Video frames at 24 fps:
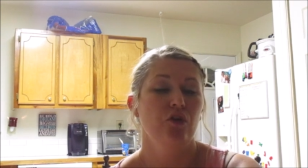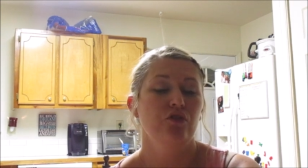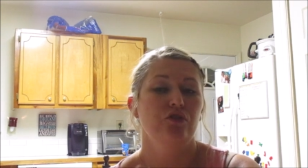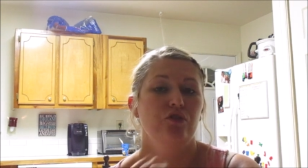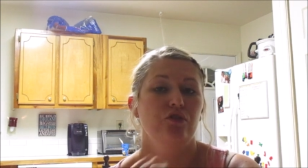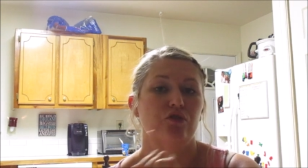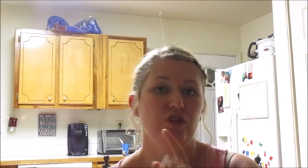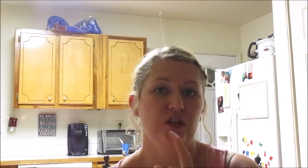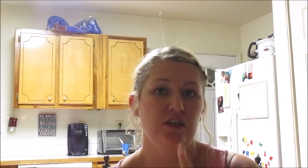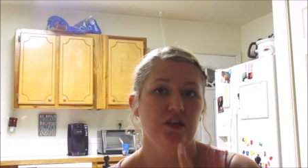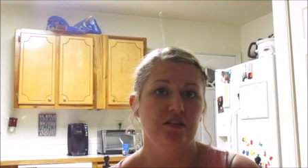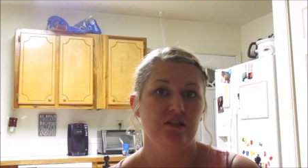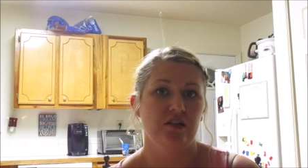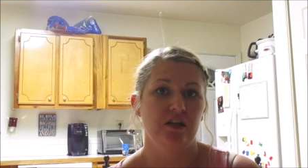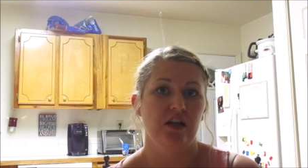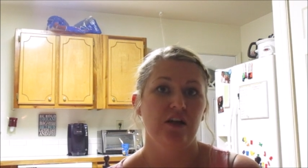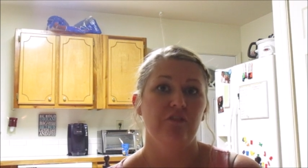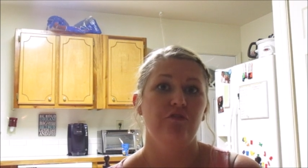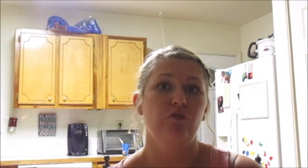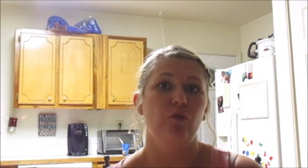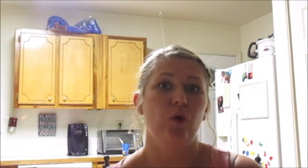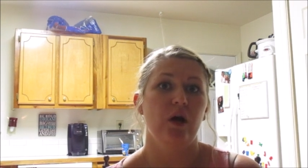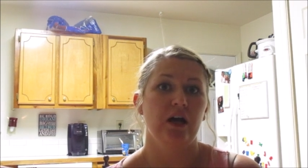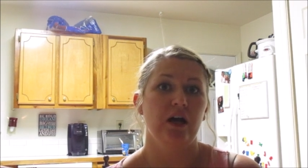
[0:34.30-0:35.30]
So just an
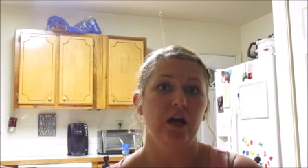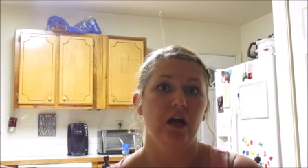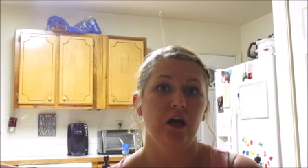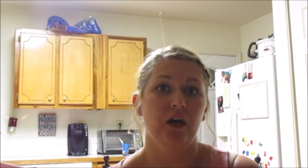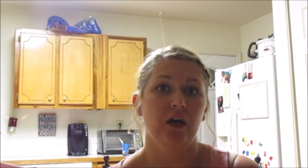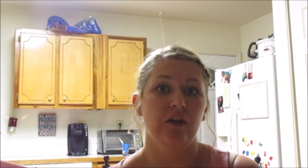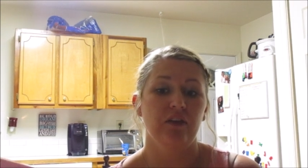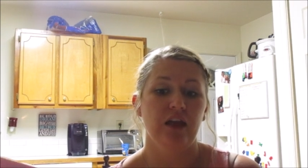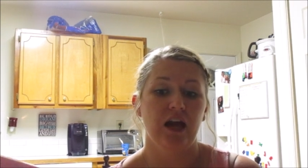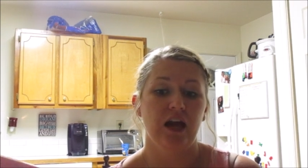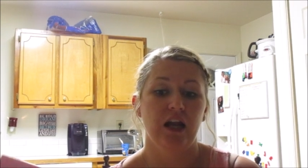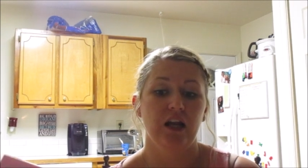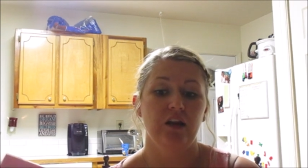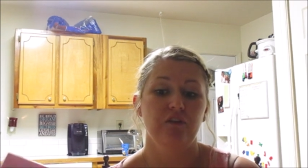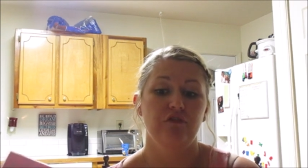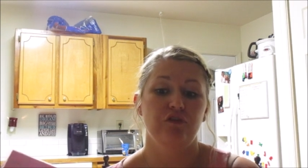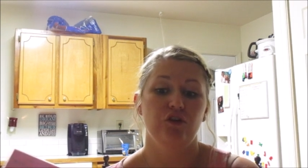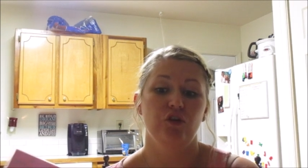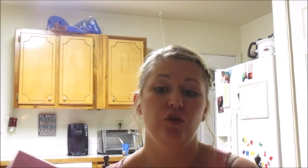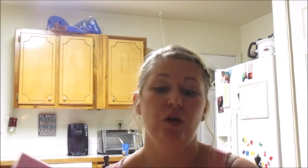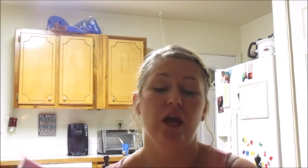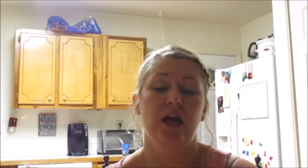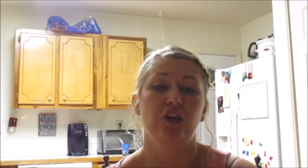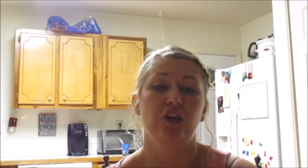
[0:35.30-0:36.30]
FYI on that,
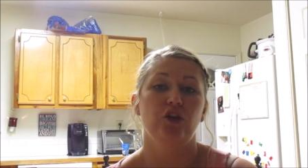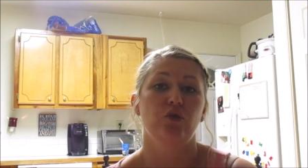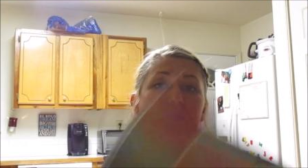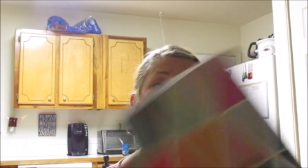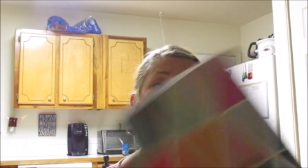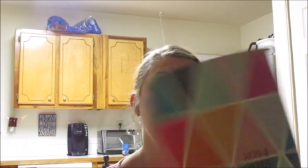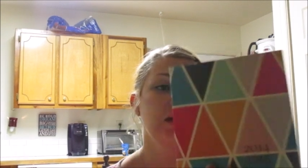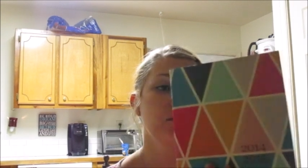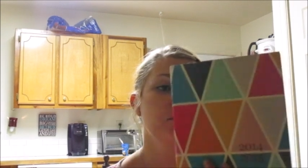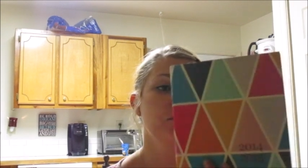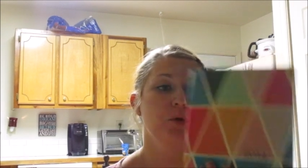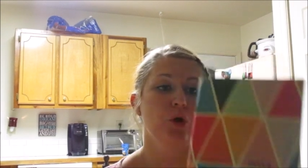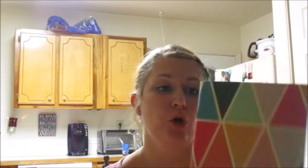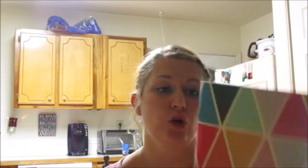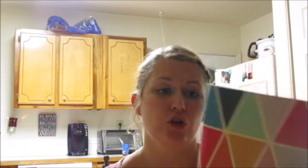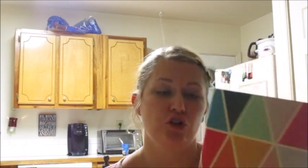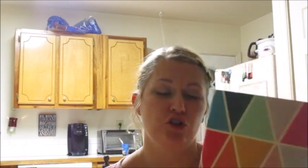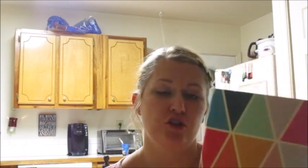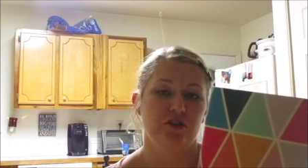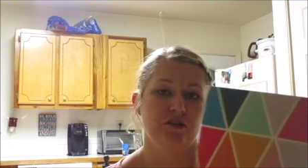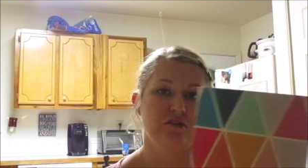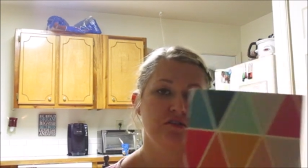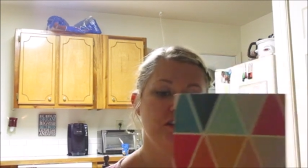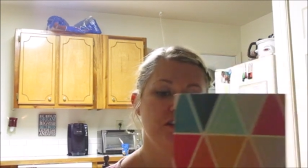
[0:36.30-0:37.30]
if you and you can't
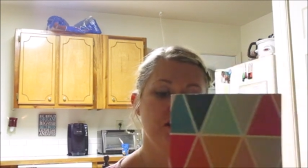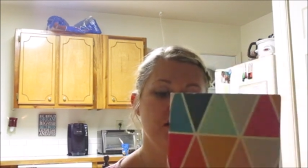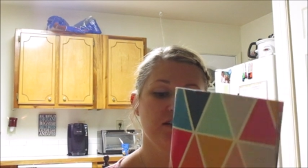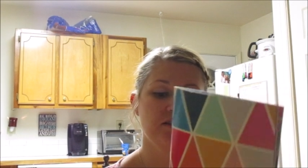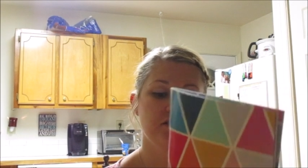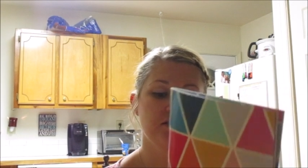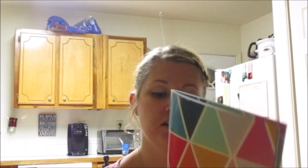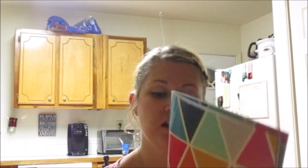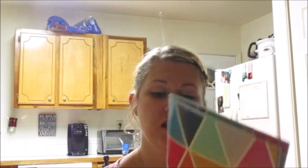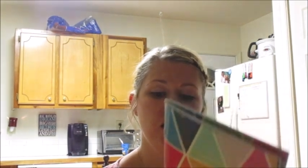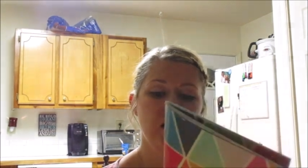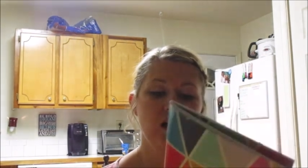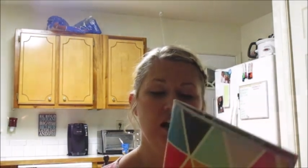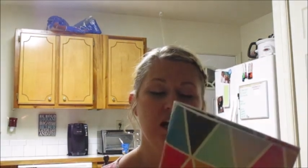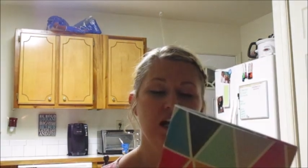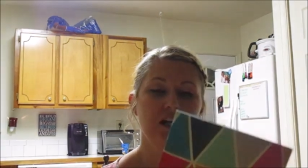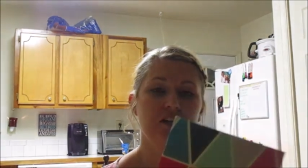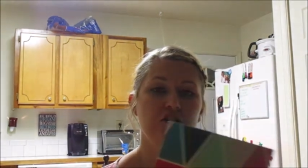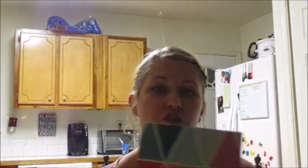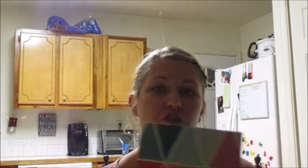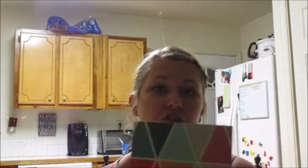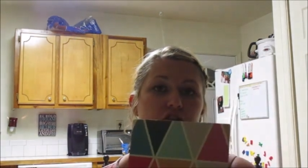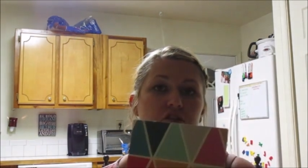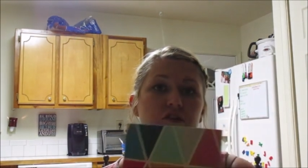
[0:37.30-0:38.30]
purchase this,
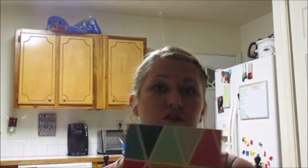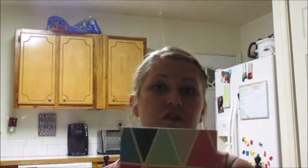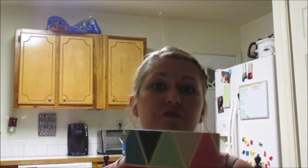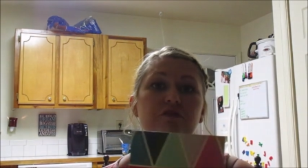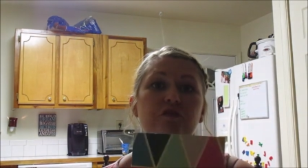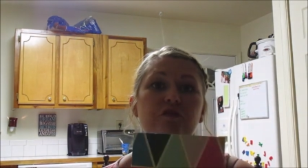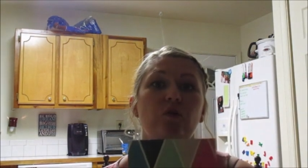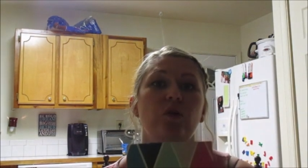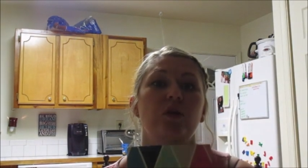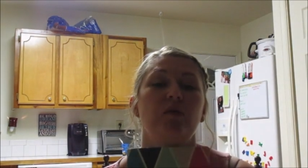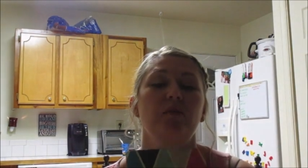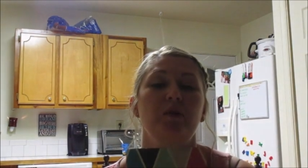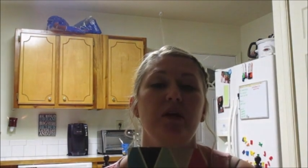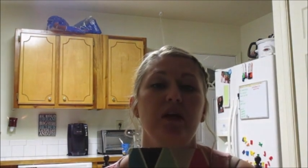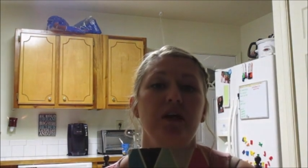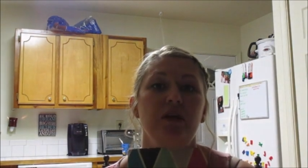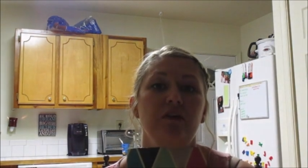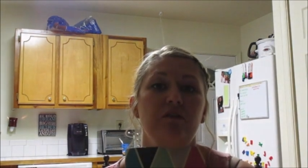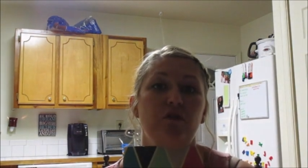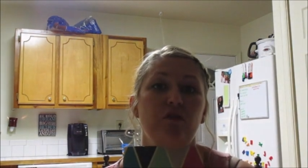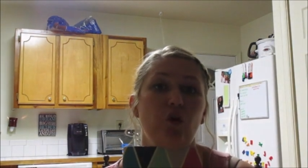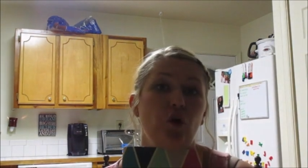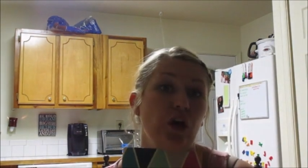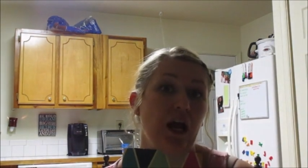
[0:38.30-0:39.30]
it's just a
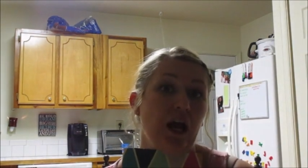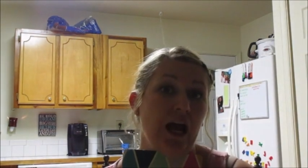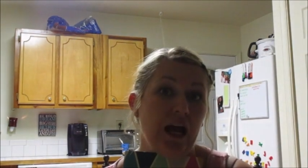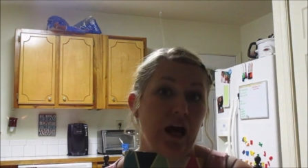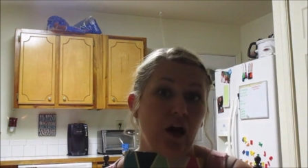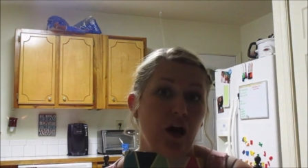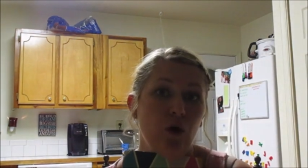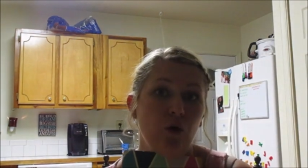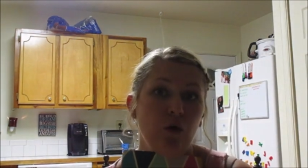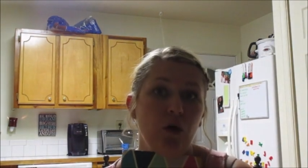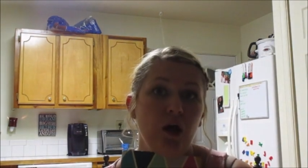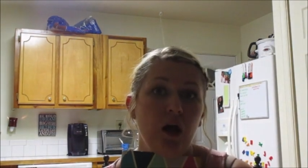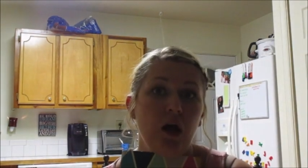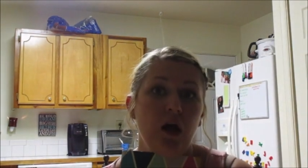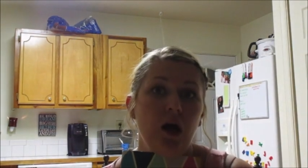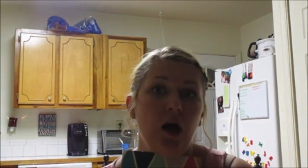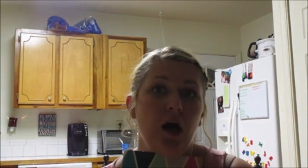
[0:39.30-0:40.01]
freebie for now.